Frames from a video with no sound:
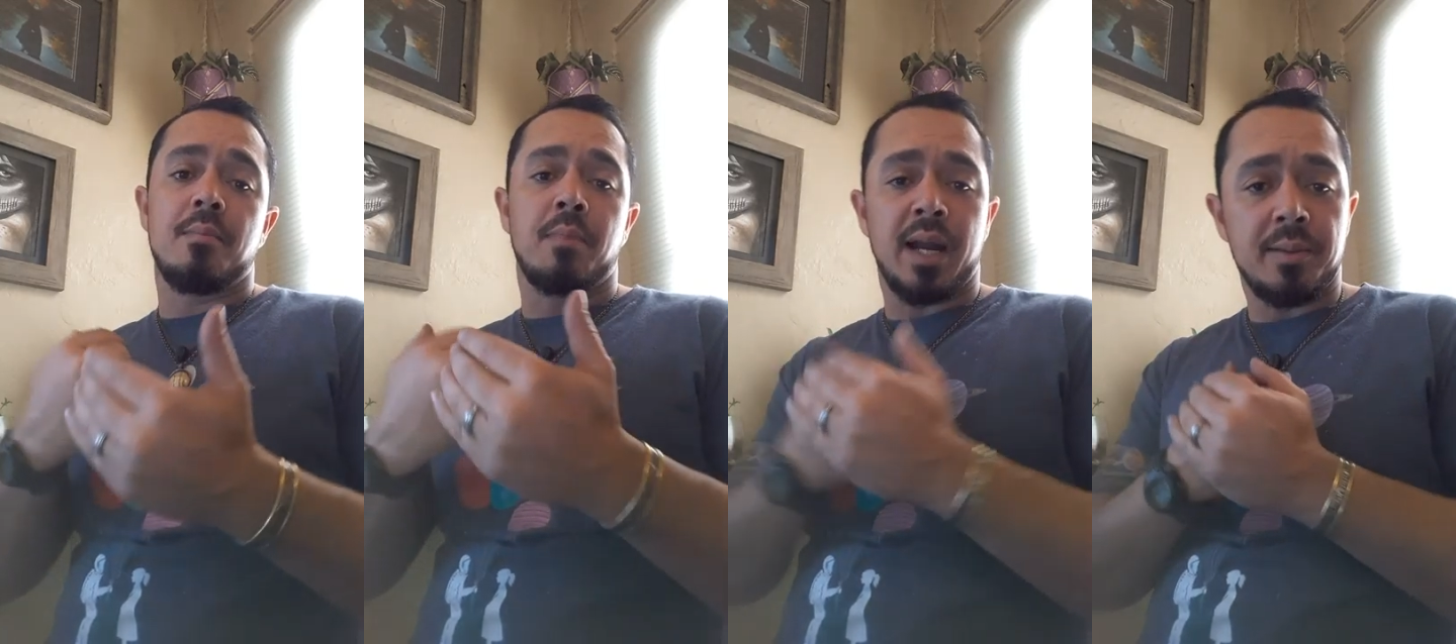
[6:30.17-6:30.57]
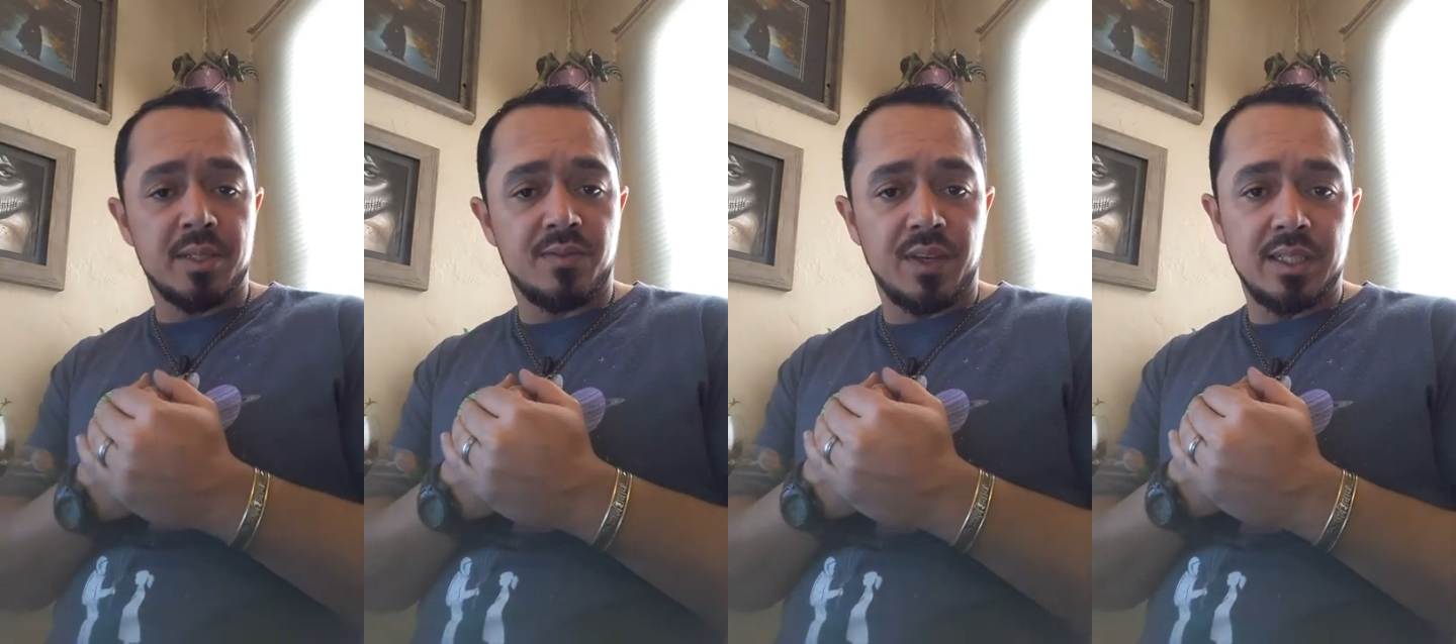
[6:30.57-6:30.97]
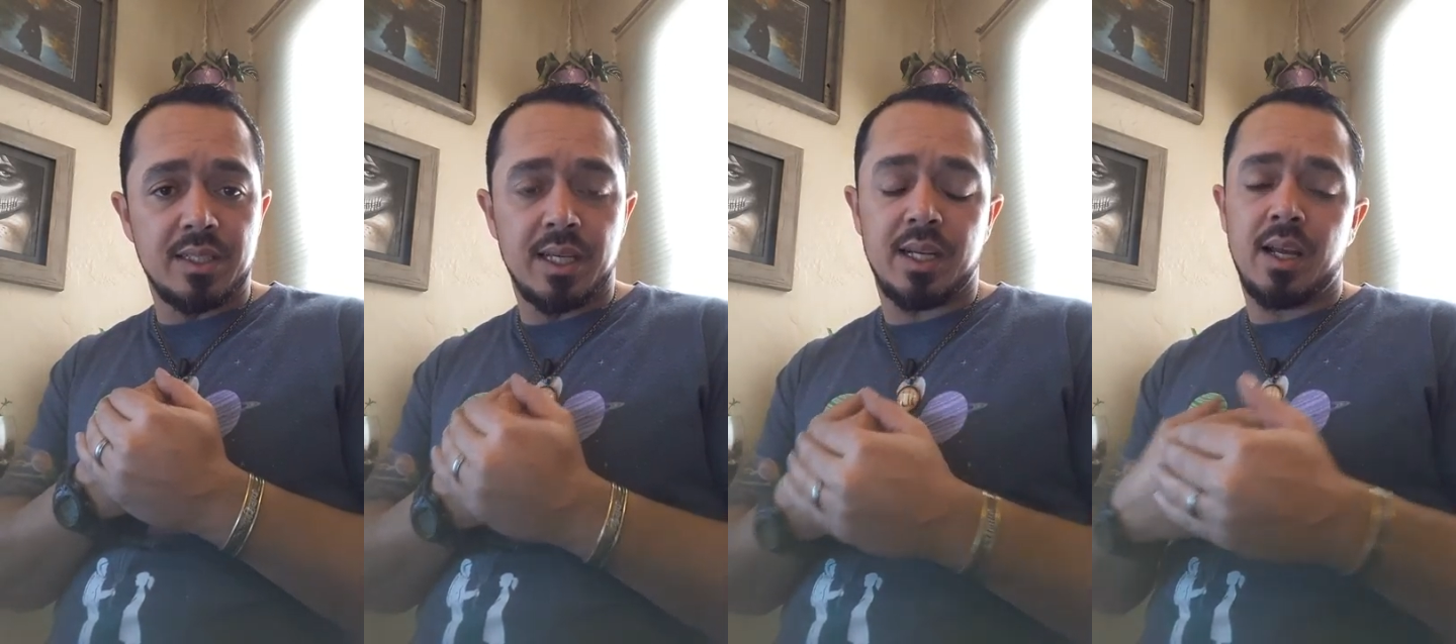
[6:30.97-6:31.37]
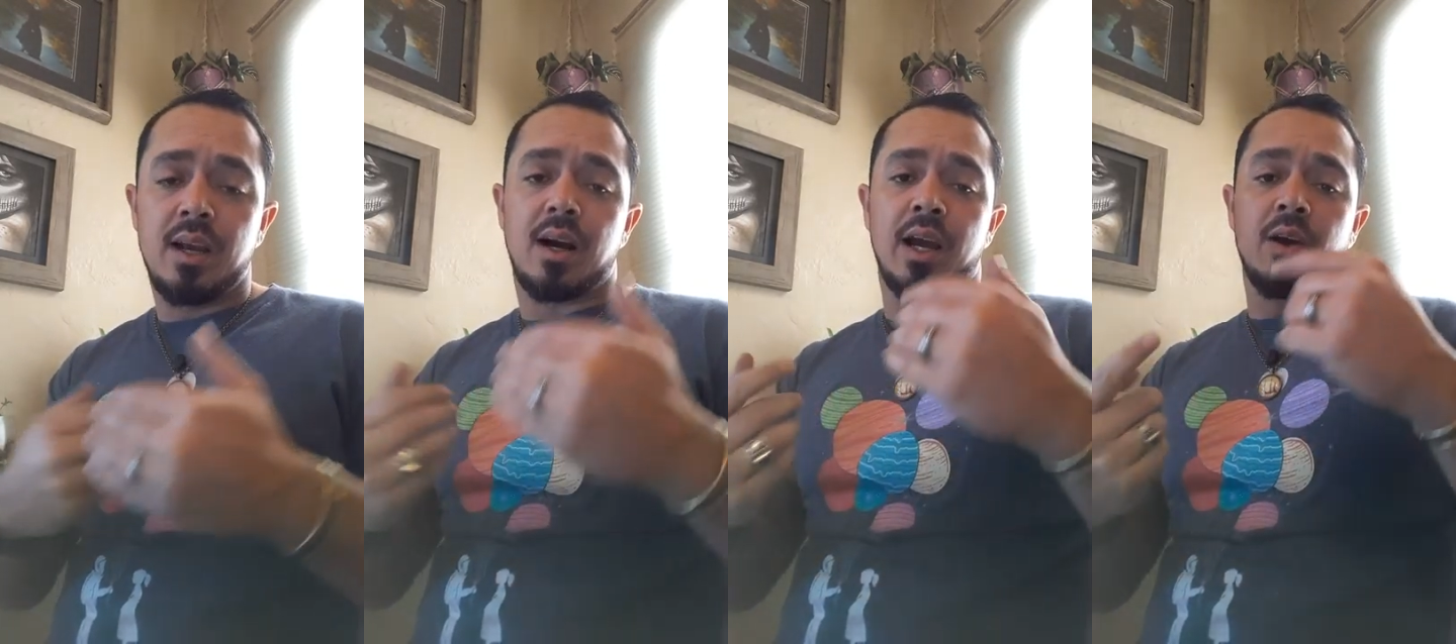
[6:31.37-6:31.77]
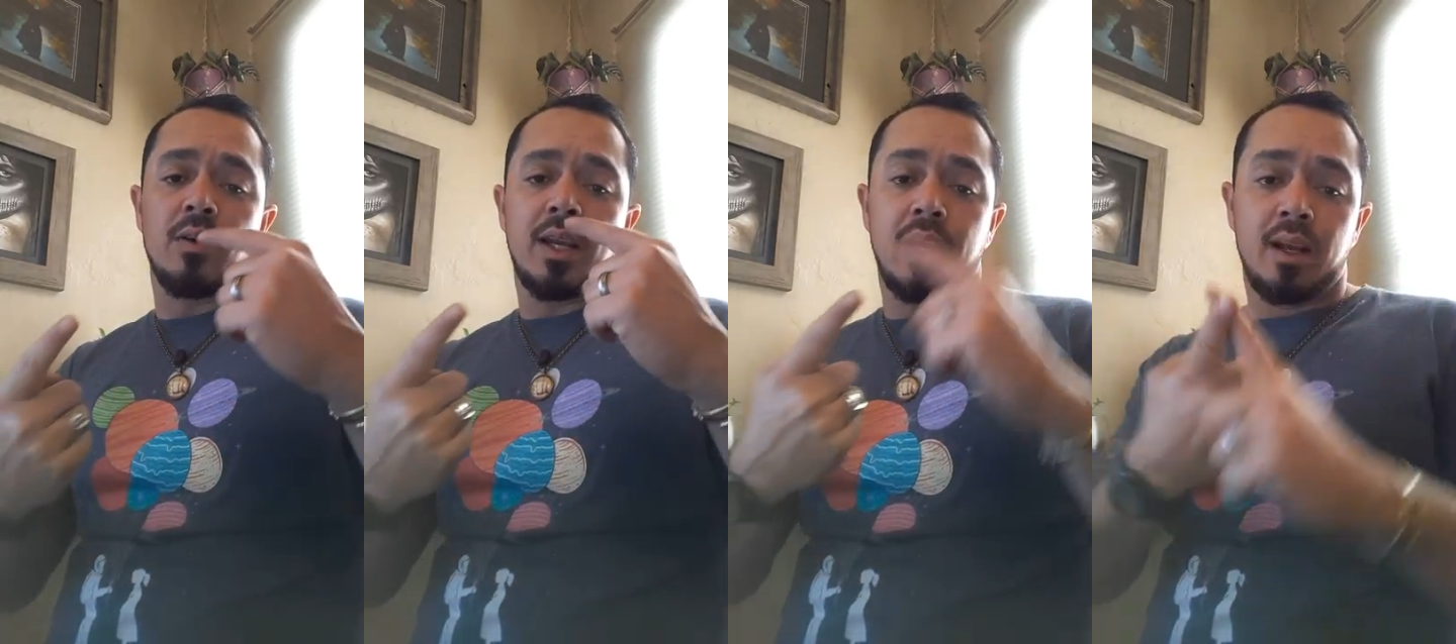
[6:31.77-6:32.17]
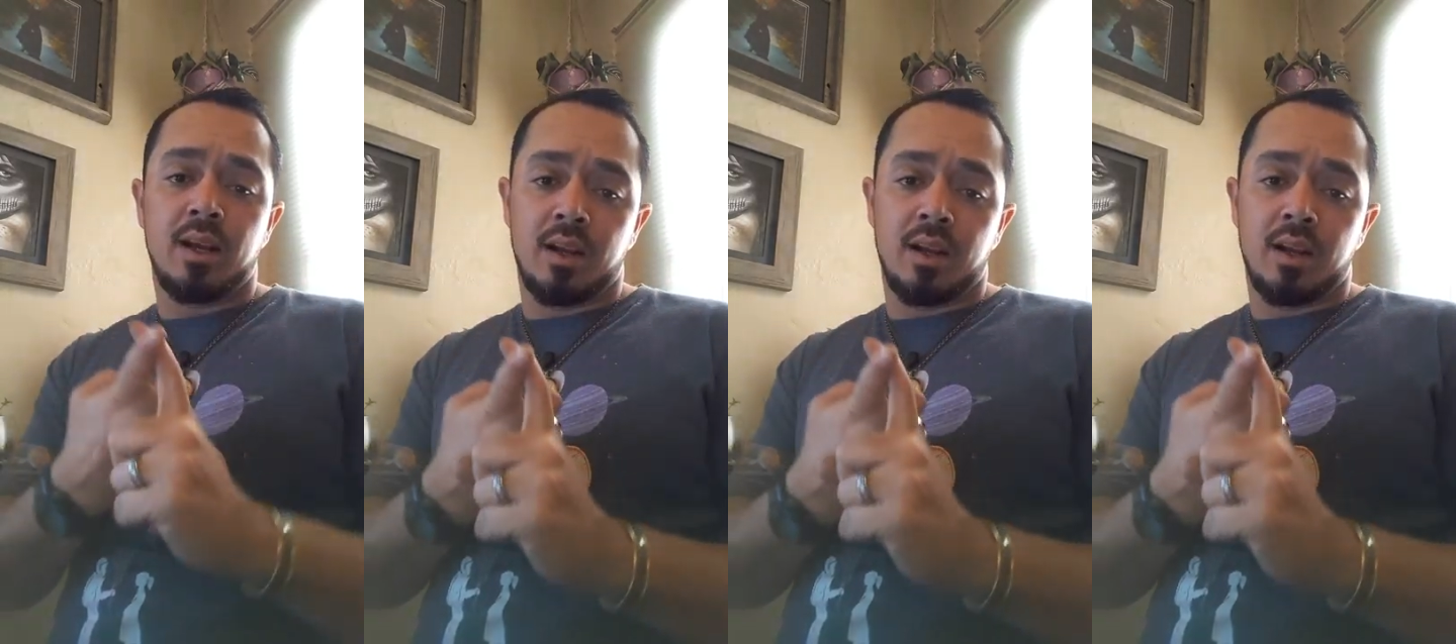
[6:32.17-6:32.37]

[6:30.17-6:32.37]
My name is Vincent. I own